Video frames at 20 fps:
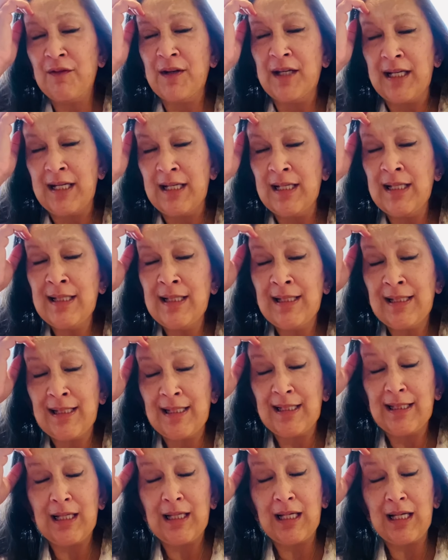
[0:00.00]
it is
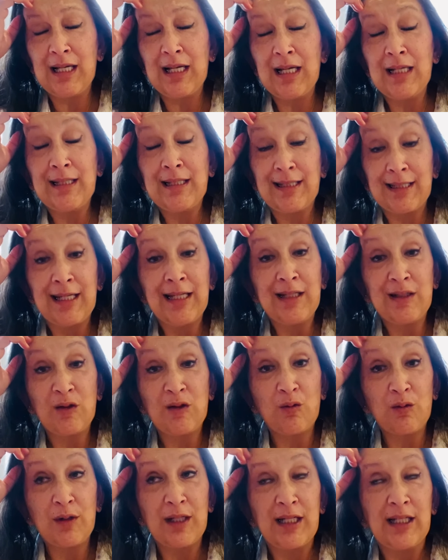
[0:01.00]
a
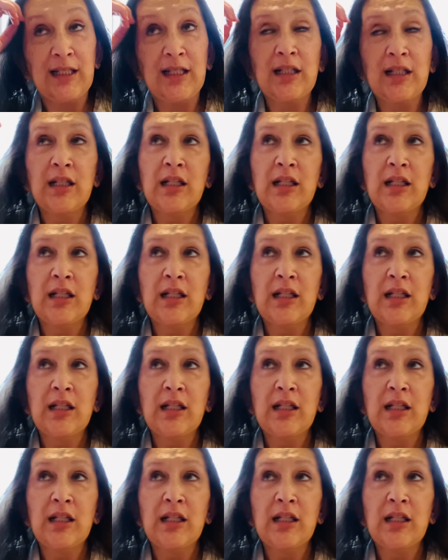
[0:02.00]
schizoid